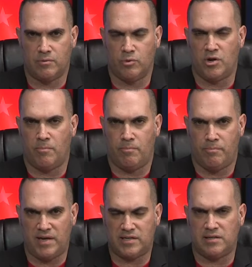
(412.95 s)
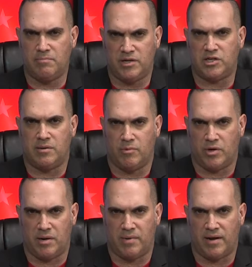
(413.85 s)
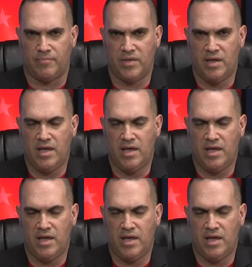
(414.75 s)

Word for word: what you're basically bitching and moaning about